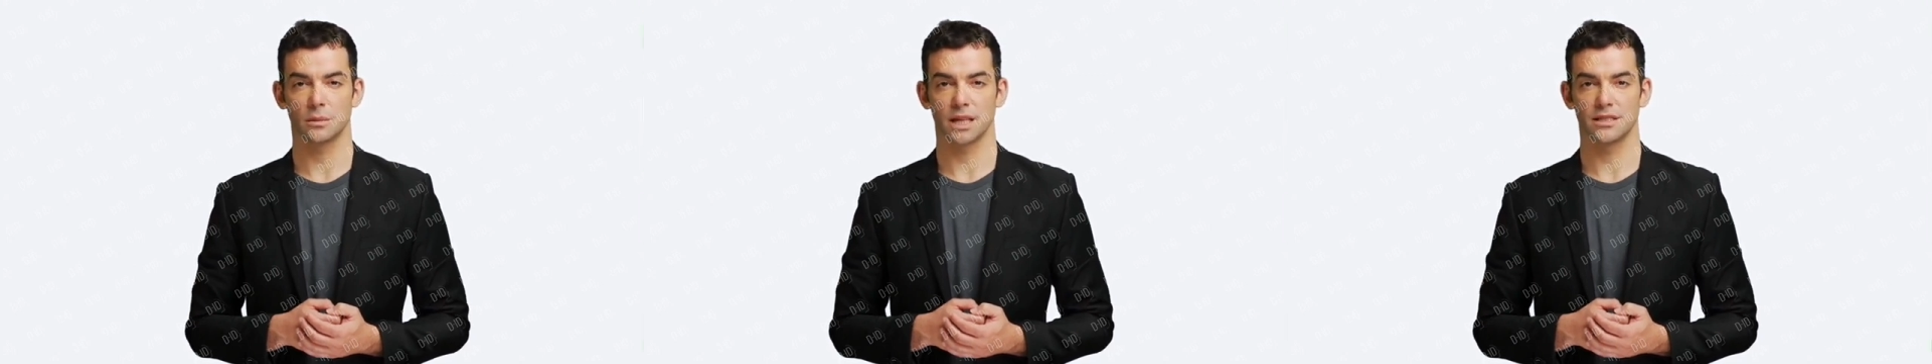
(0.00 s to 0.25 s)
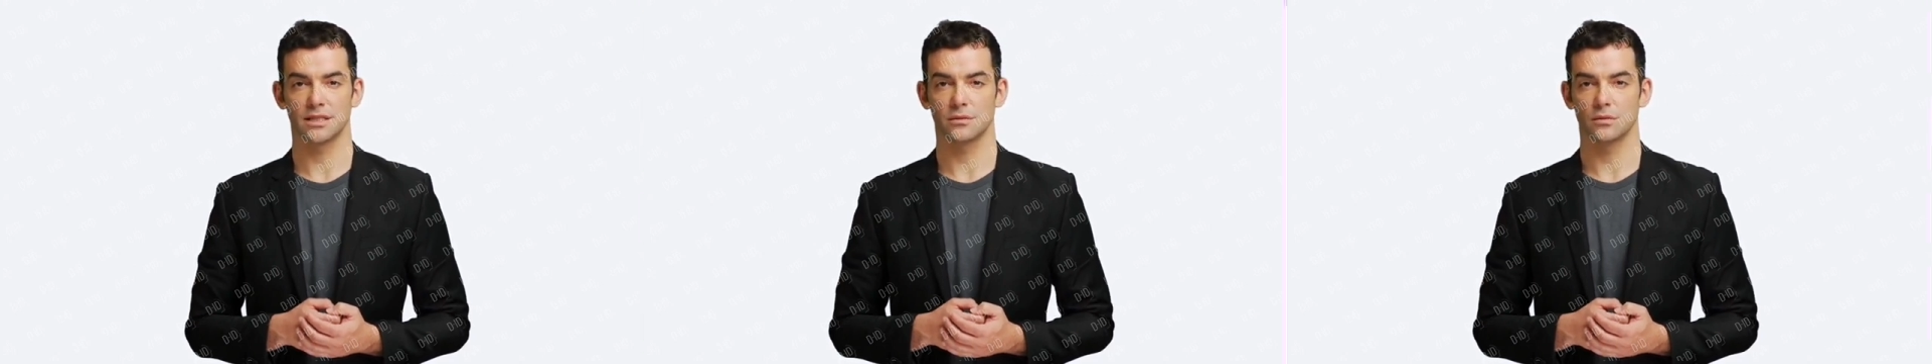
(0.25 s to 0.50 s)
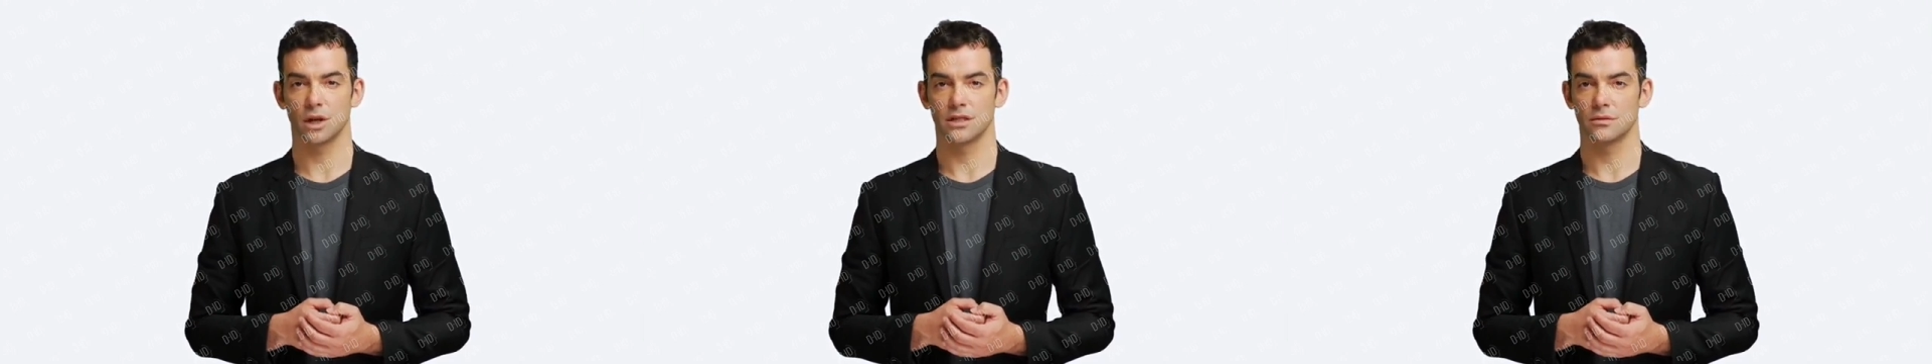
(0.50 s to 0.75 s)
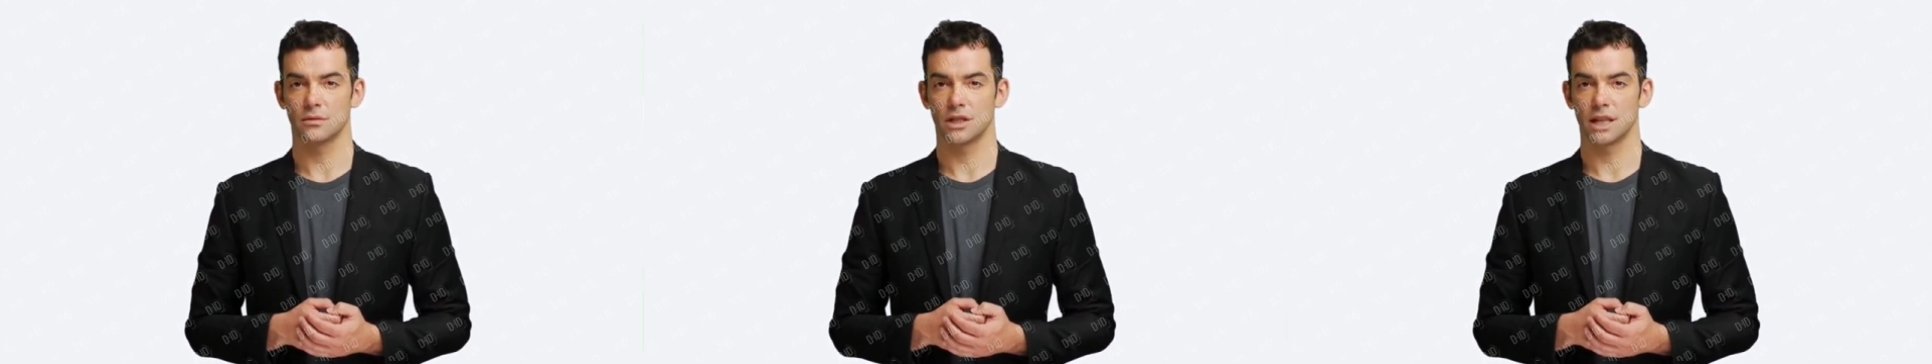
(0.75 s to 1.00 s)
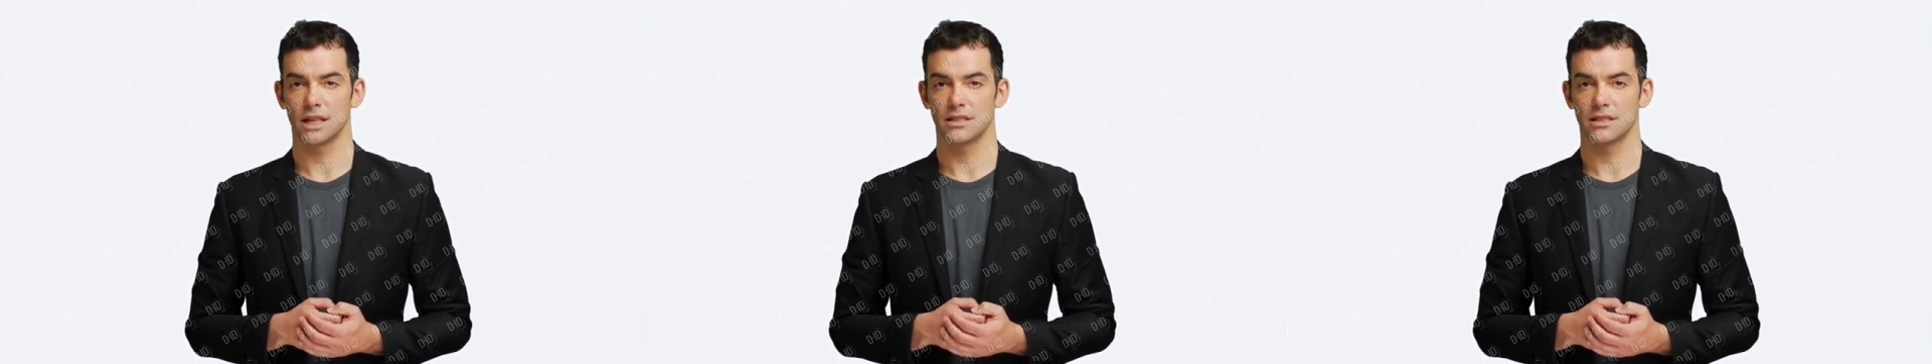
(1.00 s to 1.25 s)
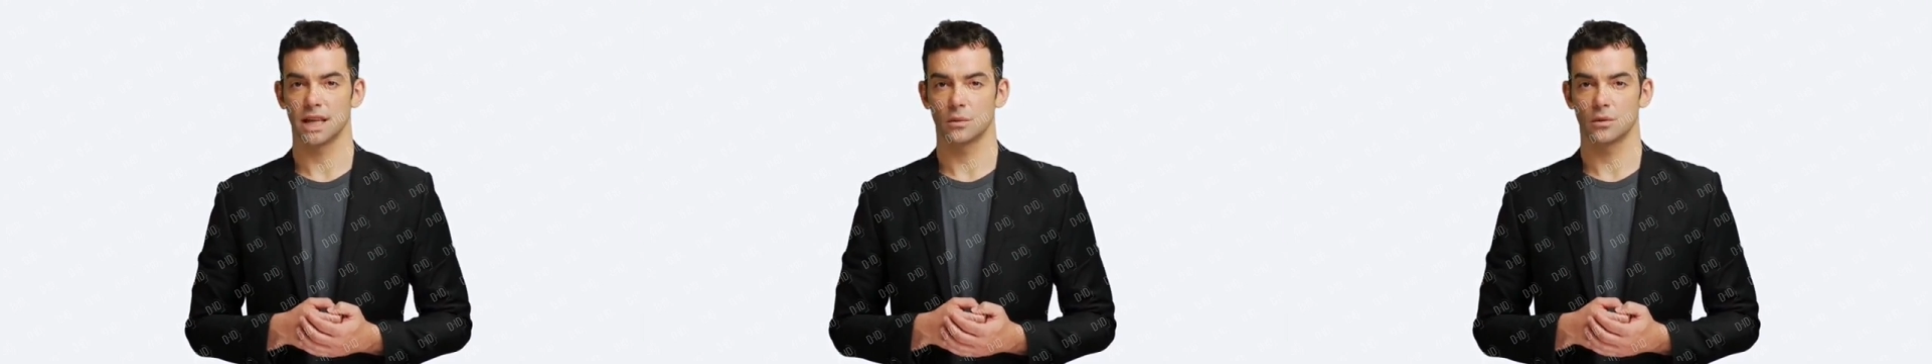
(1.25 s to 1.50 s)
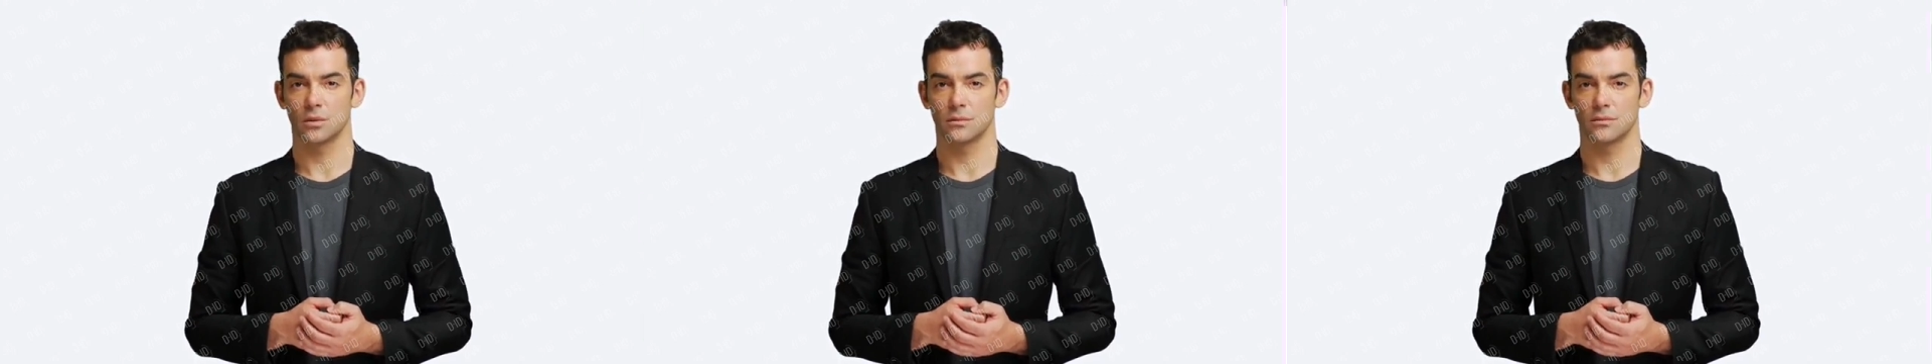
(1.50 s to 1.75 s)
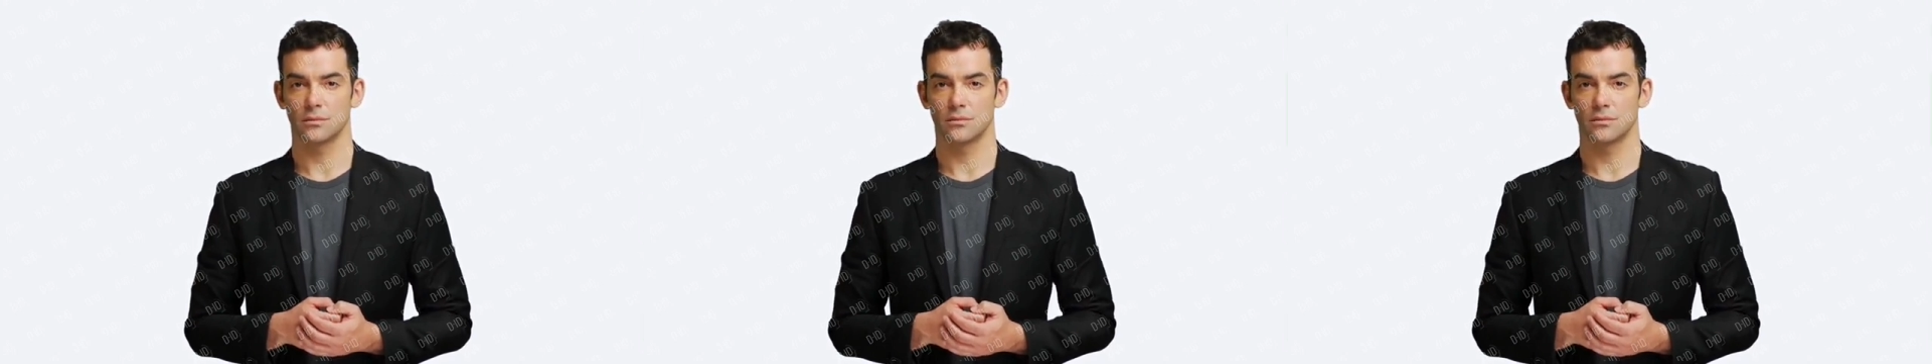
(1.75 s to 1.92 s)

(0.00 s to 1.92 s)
placed in front of the King's Tower.